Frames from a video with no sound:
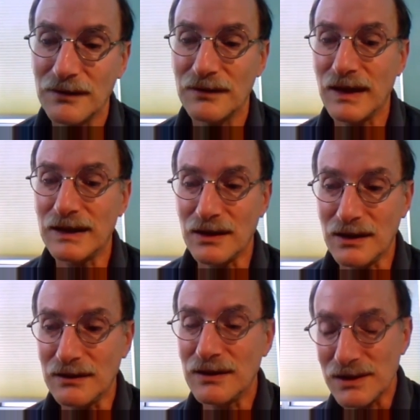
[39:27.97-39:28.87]

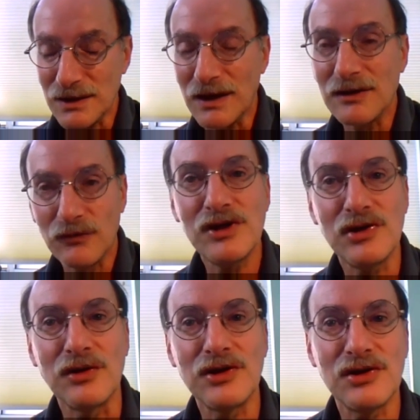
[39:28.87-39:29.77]
this kind of
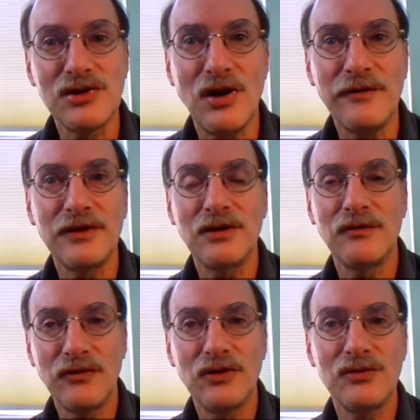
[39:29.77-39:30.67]
research is often
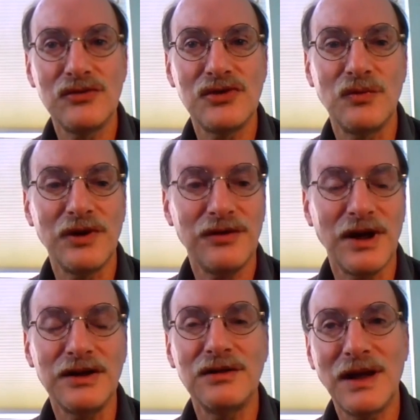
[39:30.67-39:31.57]
confused with
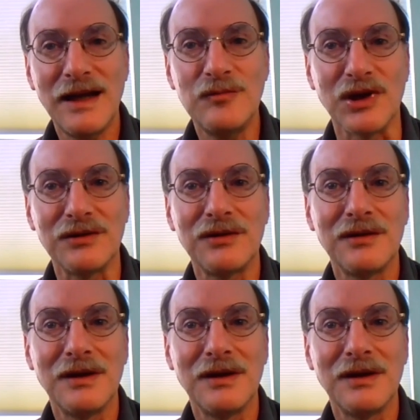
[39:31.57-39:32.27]
entertainment.